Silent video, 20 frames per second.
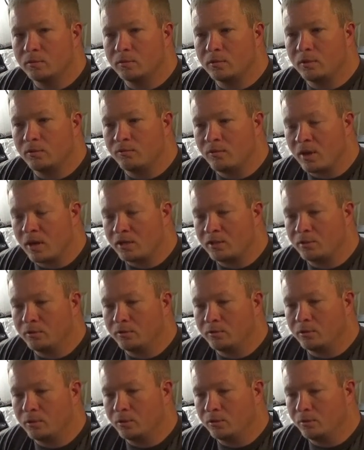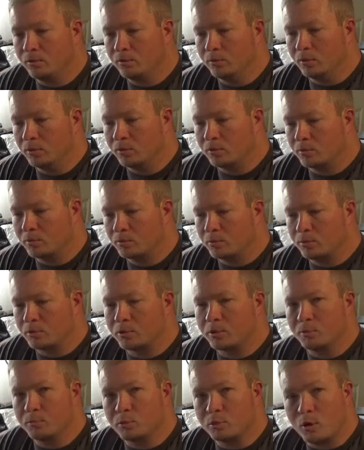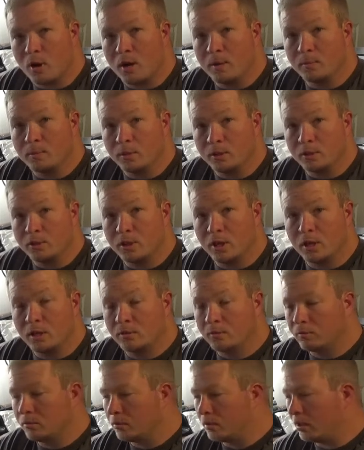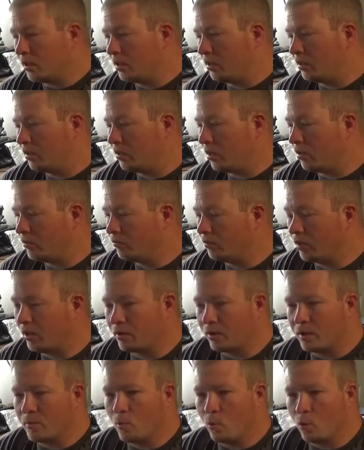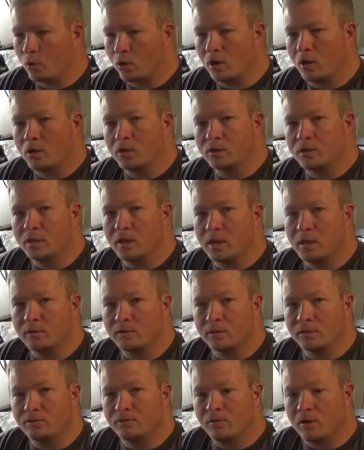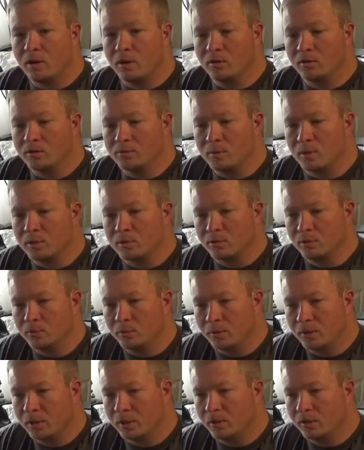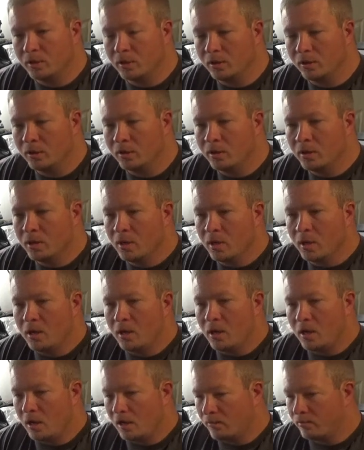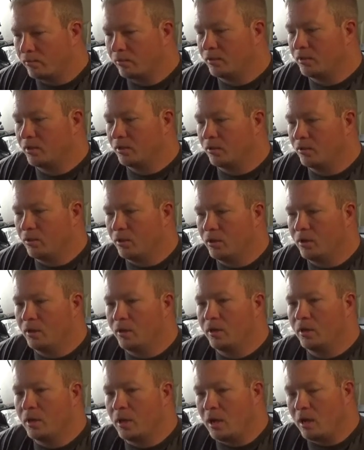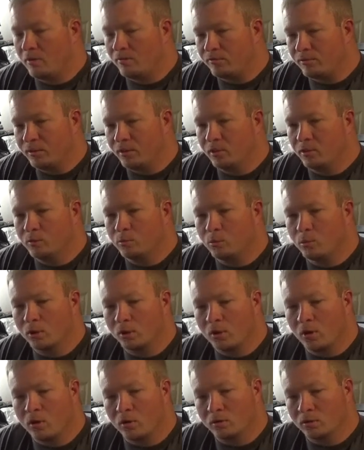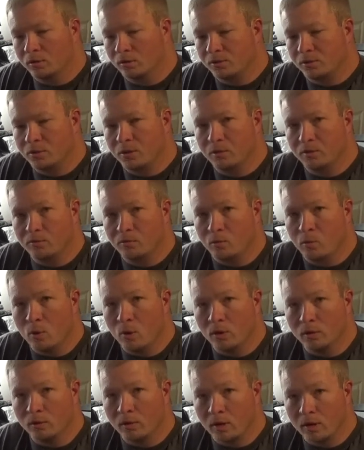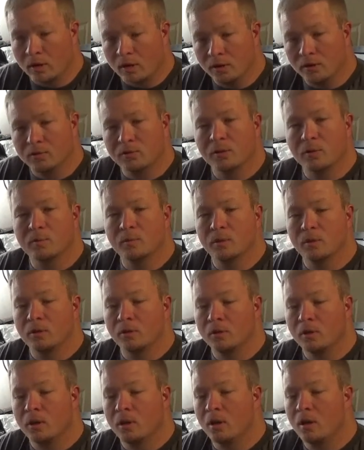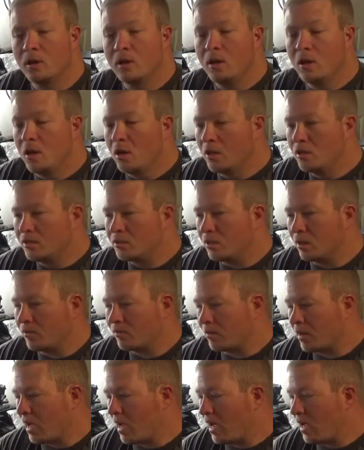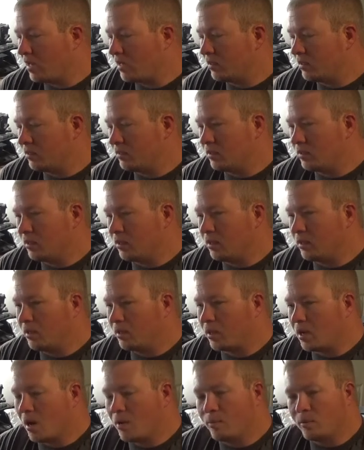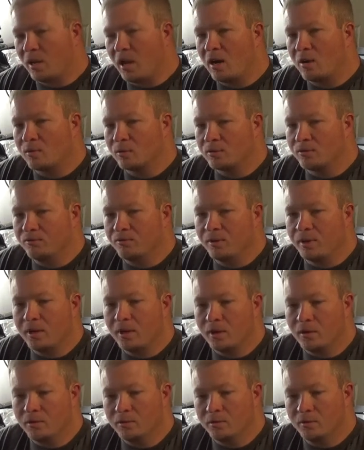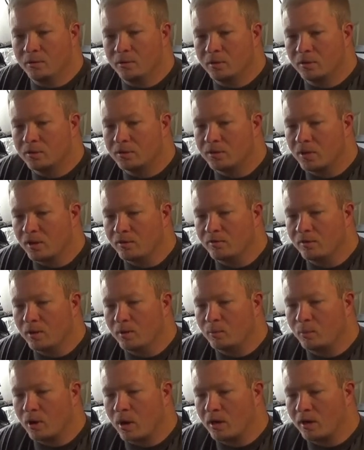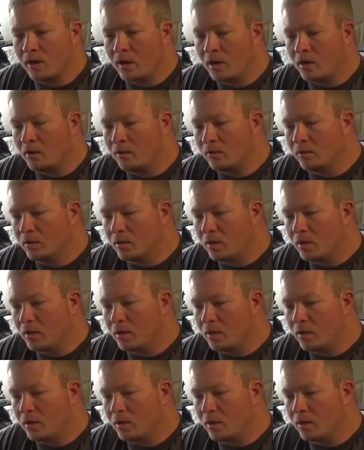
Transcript: invite you to subscribe to the channel. Hopefully I'll get more content out this fall, especially with deer hunting. Every single hunt I film, regardless of whether I kill something or not. So I've got a couple hours of video saved up right now.